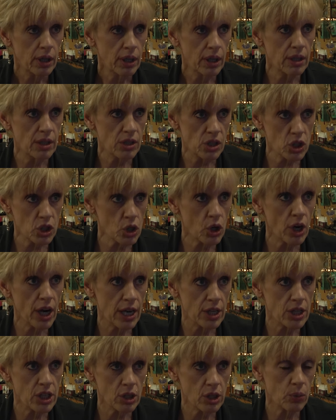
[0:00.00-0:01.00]
and it's
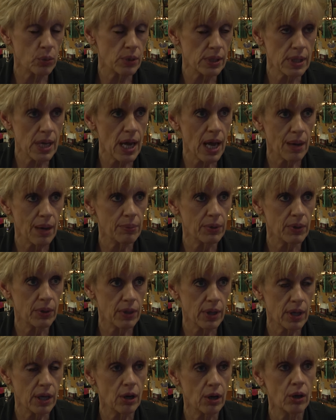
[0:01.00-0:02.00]
tragic what's
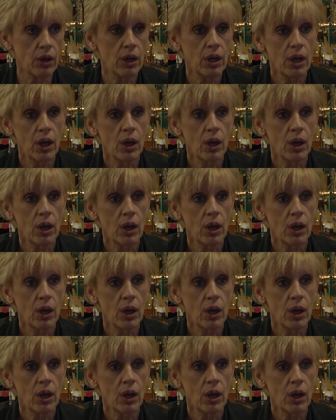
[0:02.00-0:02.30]
happened there.